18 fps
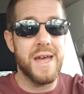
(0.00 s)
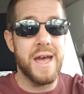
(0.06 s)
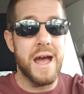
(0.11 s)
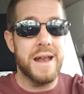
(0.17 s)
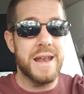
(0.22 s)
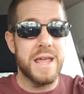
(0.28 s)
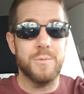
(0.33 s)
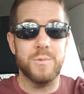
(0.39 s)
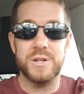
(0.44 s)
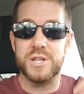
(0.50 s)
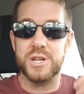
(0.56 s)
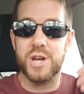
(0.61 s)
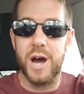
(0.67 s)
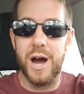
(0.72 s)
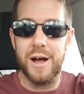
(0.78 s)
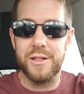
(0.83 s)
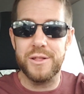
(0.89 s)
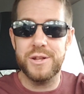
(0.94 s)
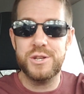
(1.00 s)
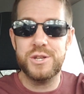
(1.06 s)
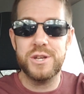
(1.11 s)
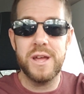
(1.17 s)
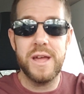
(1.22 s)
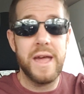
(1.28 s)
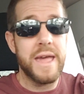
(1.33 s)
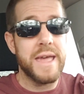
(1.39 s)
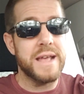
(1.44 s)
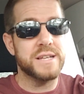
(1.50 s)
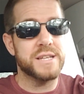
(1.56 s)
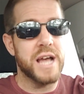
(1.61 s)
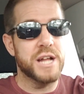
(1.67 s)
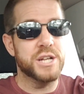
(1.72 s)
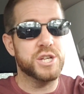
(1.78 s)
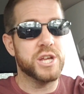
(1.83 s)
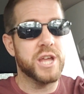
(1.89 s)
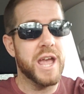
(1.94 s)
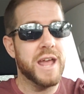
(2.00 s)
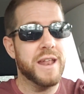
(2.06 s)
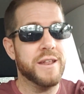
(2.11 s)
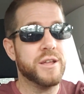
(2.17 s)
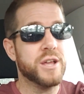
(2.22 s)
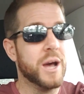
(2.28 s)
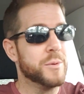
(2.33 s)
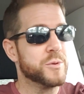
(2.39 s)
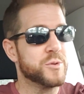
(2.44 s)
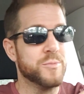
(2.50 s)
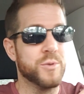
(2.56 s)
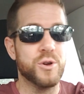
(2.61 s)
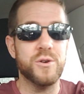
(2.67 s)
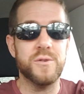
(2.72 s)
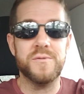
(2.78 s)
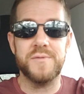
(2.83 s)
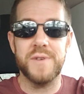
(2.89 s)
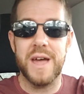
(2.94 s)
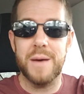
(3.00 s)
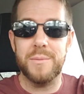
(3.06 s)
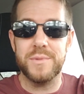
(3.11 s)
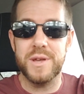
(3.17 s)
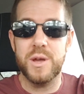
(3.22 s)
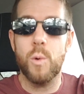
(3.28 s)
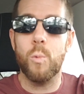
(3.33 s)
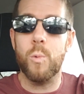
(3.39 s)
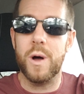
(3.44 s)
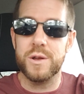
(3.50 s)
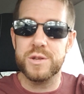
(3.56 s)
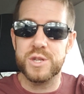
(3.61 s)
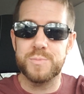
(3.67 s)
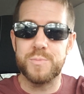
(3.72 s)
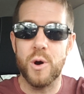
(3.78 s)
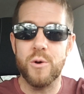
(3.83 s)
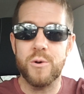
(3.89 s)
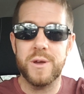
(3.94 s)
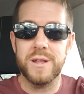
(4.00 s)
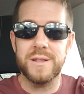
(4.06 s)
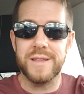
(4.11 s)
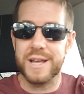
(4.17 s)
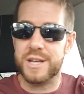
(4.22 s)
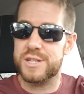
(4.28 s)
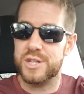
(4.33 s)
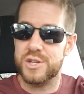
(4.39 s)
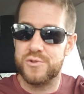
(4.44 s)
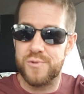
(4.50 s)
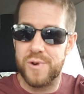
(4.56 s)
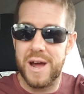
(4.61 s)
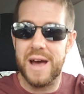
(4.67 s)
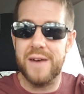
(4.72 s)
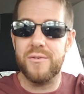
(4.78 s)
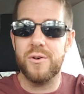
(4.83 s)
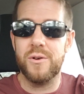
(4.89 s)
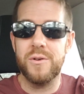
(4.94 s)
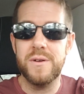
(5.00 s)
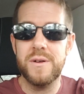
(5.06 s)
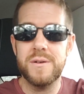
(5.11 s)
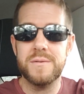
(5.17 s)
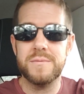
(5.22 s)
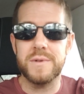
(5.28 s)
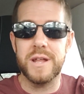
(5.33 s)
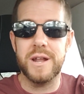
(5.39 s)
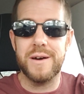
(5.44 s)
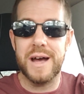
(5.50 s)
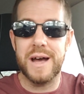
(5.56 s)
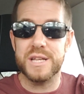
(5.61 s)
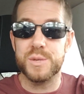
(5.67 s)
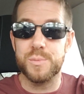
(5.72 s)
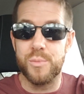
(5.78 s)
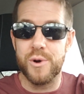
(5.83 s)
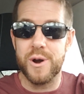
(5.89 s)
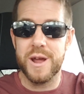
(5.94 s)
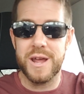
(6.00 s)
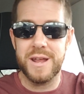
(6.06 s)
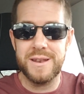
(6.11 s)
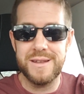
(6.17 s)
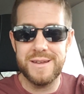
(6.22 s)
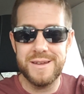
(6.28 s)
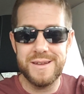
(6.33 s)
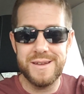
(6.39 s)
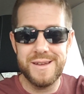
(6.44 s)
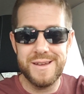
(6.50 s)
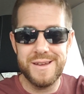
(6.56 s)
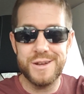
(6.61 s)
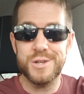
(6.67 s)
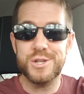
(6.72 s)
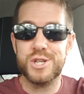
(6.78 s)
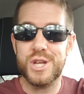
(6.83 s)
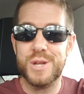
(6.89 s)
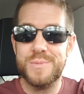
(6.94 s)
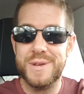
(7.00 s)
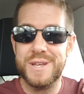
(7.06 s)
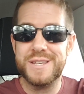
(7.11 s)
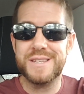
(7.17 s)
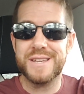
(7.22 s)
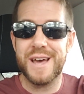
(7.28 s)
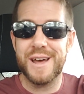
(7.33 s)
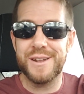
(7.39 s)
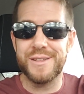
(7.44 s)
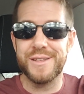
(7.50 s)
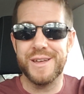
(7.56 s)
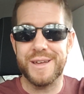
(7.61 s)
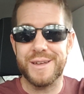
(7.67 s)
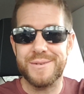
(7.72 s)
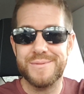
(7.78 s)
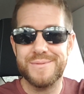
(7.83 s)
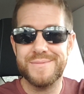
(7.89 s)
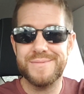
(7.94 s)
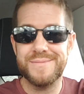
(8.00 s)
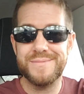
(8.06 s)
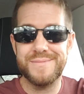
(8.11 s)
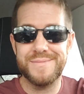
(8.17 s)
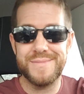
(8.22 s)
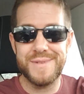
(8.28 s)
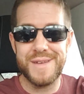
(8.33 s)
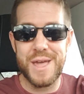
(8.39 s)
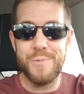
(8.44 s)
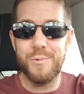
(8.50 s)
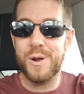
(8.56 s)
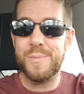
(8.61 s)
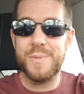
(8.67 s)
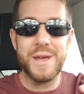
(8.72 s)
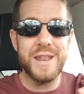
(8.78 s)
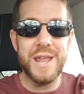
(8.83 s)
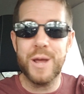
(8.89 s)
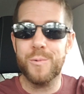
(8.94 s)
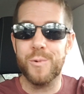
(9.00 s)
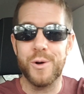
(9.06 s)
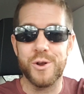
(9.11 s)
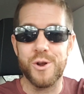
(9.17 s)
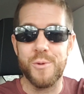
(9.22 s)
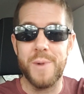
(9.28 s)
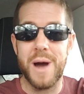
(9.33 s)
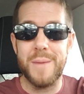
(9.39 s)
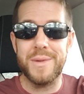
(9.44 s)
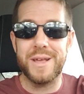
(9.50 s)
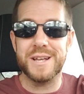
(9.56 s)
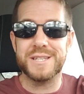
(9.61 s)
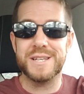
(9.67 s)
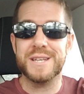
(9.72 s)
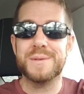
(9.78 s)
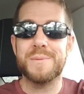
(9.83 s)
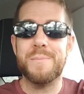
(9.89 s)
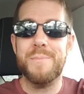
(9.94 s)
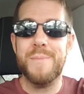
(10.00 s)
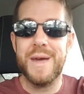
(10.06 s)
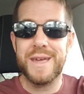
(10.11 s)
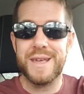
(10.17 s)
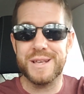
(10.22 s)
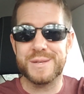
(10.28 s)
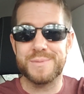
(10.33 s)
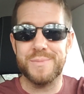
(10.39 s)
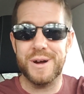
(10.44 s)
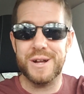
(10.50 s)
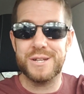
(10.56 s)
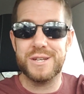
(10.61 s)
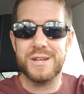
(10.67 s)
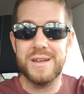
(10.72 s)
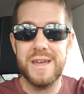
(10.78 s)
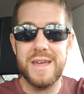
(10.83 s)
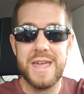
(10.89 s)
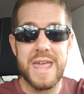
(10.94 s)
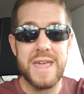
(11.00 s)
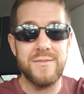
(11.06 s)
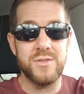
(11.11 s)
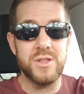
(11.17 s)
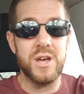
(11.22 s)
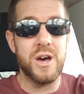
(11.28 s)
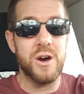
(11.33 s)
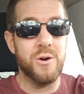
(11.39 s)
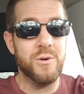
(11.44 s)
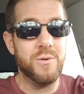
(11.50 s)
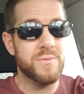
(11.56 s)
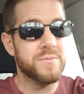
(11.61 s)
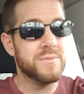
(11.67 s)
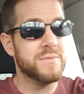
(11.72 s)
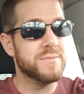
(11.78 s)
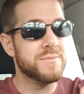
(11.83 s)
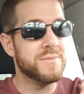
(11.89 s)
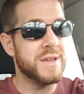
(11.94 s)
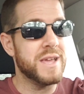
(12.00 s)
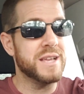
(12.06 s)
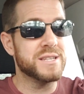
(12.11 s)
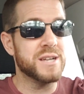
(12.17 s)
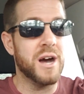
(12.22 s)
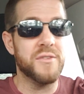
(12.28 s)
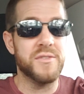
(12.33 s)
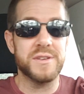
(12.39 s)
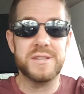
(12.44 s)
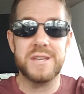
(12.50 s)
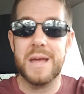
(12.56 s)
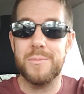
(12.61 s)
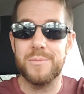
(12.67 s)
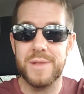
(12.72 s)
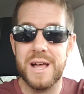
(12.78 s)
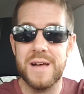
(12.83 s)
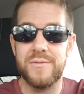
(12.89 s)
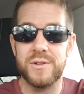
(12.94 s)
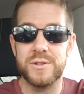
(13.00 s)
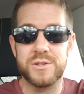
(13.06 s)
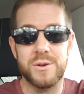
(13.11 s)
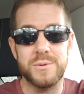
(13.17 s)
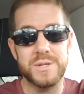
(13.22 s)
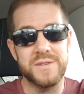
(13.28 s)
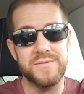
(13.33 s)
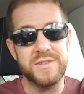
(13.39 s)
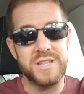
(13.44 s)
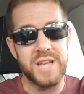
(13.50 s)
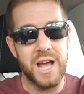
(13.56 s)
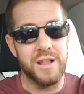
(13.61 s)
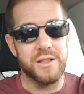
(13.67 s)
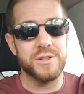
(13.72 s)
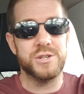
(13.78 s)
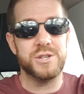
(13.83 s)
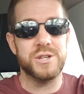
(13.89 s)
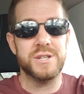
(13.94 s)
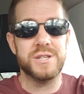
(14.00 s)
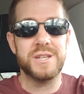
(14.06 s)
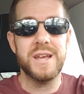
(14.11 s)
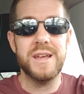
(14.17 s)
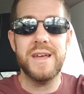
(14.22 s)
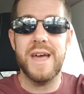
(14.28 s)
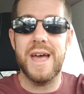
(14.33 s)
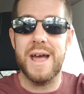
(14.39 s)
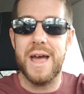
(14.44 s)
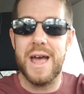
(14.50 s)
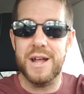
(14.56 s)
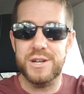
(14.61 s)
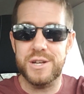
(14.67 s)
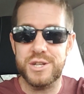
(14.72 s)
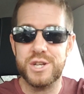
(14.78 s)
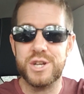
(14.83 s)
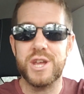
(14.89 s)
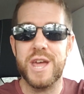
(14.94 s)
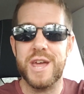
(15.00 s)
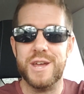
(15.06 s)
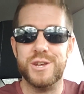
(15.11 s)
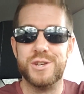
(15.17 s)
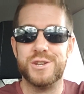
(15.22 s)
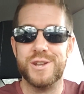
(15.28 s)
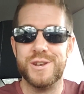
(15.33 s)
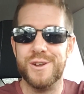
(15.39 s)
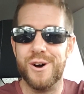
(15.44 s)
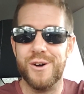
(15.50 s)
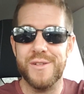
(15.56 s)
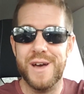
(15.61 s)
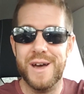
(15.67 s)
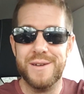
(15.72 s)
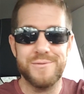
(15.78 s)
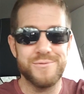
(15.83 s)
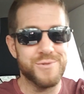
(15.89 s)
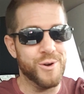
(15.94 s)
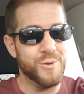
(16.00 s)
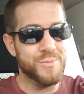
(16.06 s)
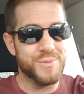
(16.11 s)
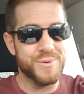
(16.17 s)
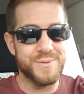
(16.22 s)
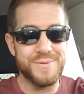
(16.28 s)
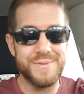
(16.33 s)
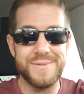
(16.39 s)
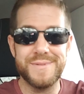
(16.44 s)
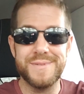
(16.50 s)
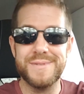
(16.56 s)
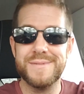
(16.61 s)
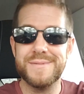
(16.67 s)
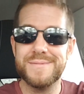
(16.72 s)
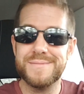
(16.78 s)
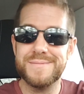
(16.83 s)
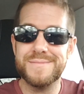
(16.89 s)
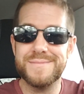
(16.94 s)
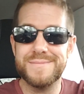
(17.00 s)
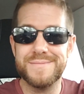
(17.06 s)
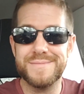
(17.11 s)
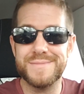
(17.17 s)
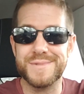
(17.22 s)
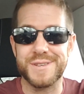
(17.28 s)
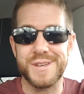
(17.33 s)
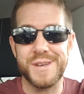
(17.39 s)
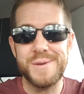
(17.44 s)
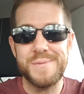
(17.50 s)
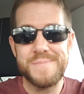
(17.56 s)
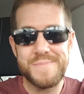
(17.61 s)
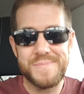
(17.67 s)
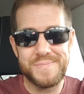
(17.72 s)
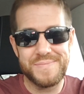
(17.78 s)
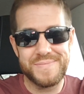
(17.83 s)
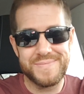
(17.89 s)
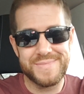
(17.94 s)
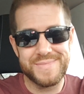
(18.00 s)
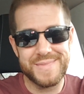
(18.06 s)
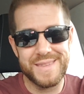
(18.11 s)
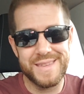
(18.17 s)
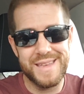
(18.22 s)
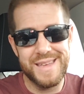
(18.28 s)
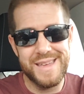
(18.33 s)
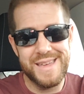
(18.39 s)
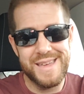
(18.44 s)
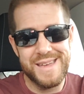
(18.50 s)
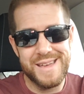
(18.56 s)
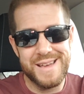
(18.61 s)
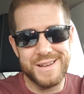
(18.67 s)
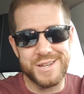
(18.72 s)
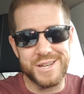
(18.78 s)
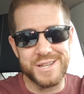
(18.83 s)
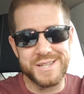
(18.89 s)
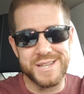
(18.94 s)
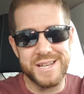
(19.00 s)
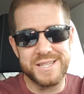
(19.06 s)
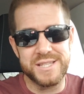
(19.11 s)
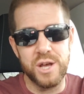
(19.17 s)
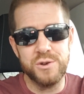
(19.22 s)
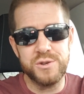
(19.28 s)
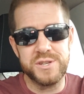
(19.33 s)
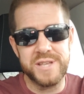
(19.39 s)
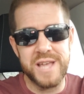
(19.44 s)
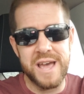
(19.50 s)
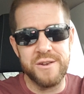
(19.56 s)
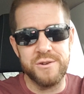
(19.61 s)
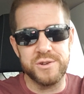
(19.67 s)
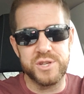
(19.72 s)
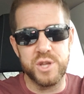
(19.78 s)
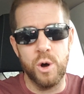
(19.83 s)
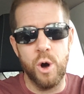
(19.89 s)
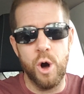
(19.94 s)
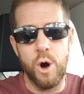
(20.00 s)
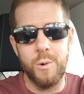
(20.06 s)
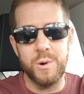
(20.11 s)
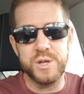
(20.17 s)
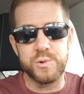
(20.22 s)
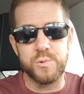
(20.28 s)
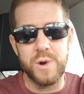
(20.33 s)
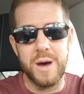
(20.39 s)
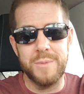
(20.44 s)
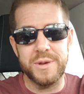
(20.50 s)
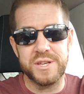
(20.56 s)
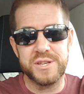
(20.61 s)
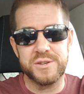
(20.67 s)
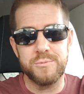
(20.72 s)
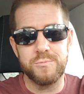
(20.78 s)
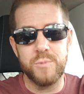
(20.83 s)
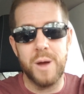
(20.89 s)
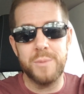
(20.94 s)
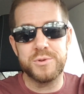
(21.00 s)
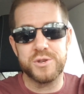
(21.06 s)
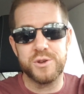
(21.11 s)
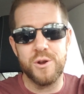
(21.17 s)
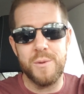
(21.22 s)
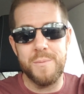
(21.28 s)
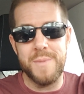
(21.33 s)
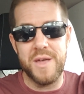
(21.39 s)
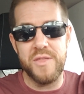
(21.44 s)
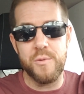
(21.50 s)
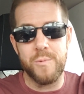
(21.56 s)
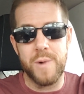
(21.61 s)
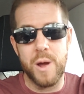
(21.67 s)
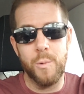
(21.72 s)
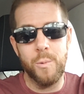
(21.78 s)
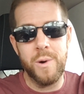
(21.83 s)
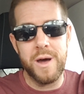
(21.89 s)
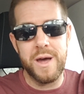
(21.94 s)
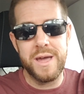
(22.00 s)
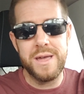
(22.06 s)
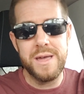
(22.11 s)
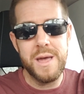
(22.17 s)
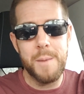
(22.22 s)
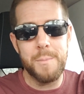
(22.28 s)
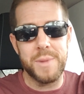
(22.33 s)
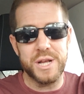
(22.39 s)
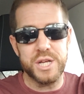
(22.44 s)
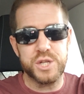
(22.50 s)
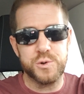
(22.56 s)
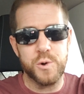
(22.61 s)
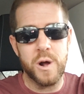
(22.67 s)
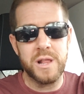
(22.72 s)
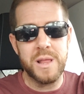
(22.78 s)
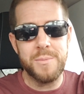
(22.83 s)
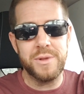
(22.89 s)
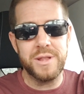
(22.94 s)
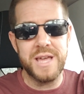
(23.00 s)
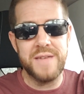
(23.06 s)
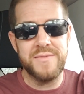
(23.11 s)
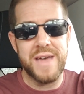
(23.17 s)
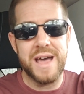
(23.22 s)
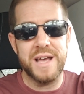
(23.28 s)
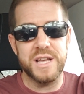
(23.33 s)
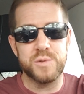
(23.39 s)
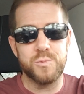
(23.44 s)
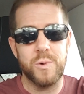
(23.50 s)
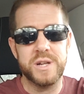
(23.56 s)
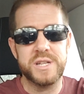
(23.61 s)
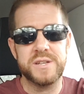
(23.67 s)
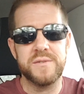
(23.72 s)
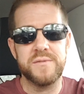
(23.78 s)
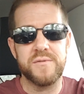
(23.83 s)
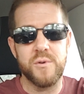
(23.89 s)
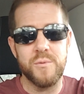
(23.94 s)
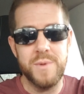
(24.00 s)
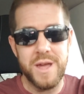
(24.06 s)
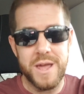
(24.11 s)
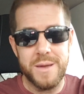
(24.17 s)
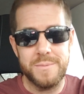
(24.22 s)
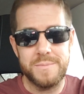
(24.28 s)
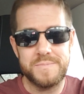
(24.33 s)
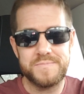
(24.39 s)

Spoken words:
And he went to college, he's educated, comes from a good family, well-spoken, likes to travel, you know, has a brain. She'd be settling. He wouldn't be an equal in her mind because he doesn't make as much, even though he's on the same level in terms of intelligence, education, all that. Nope. See? She says, those standards don't always rub certain men the right way, but I strongly believe that is what's for me.